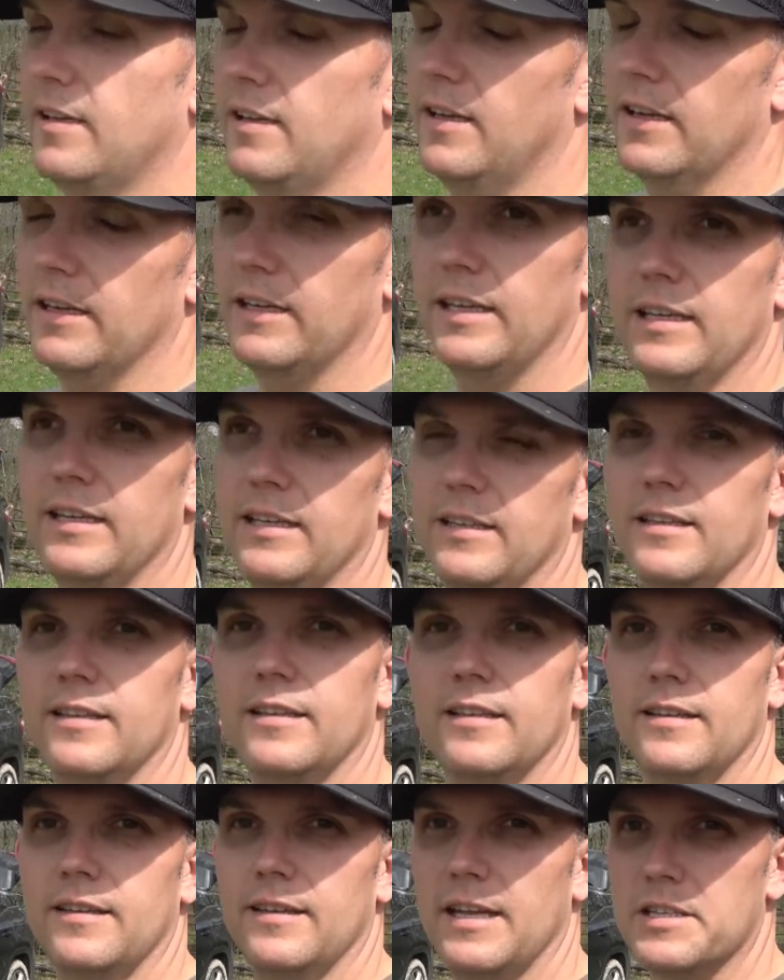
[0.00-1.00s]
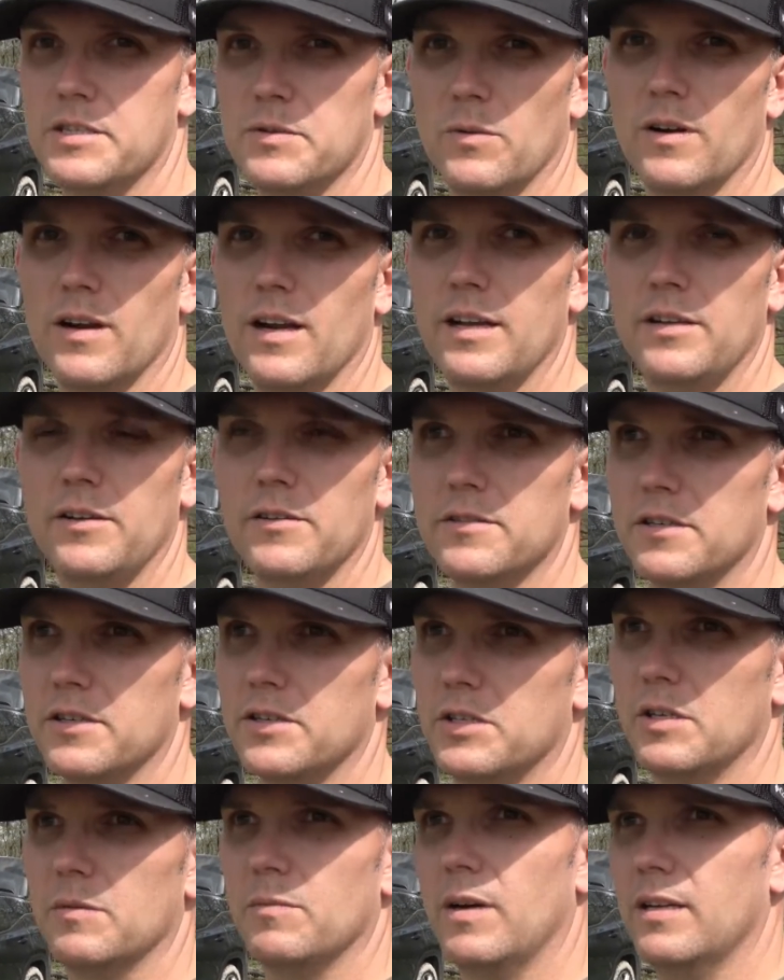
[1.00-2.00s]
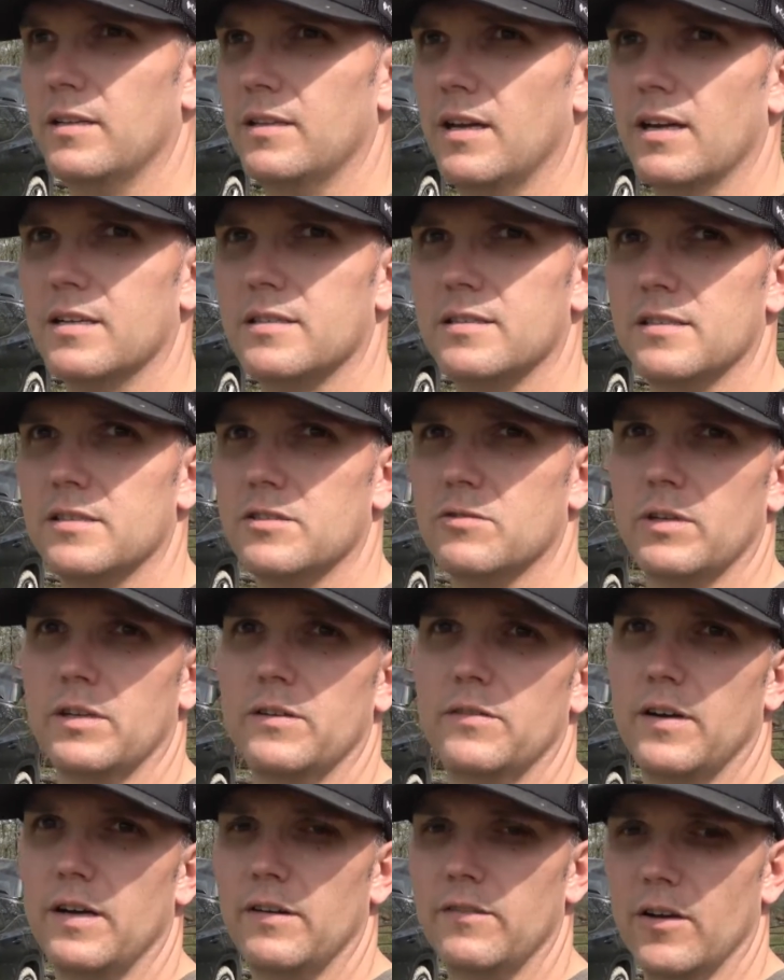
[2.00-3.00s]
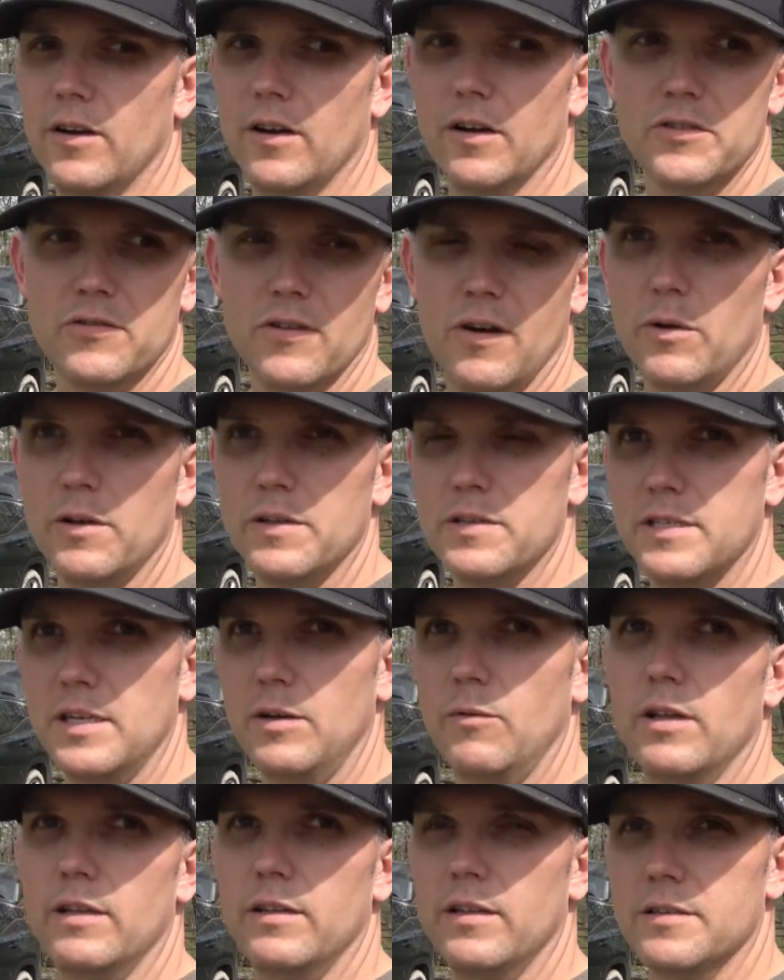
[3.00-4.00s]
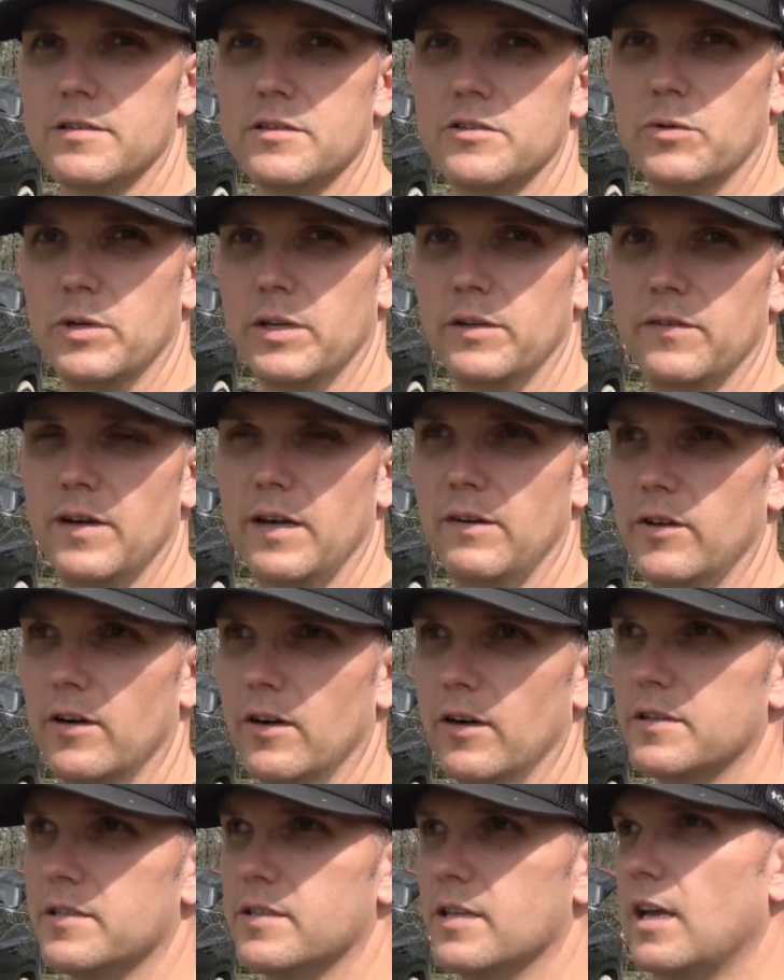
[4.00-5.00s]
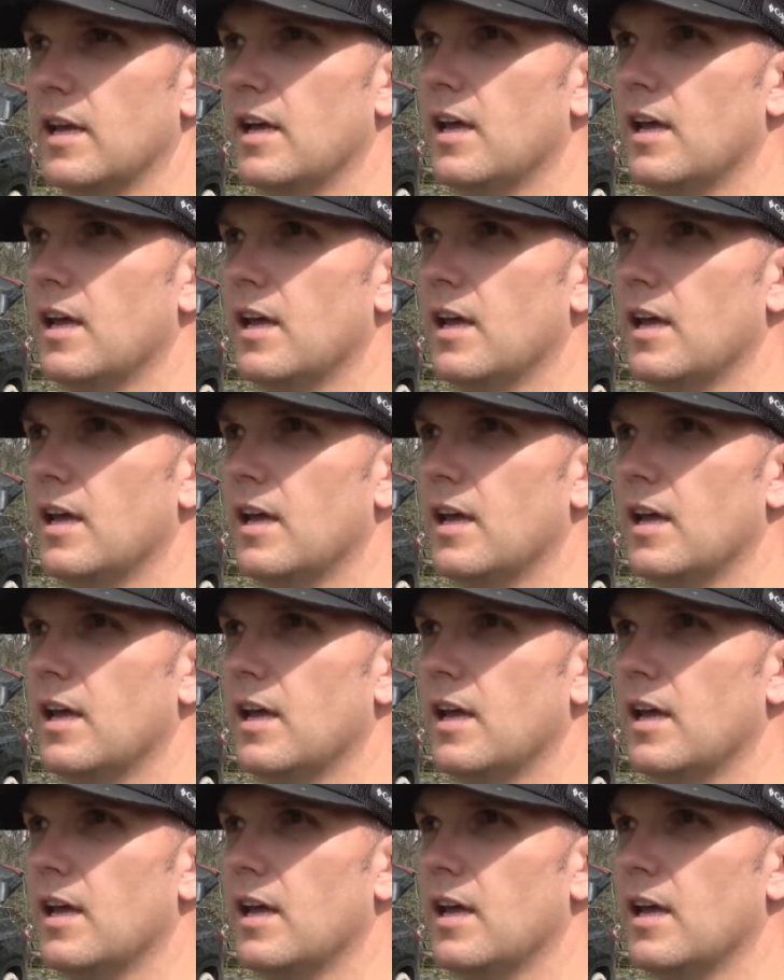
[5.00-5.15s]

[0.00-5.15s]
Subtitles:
Again, that's where I usually shoot my ducks, is at 25 yards. So I want to see what it does at 25 yards.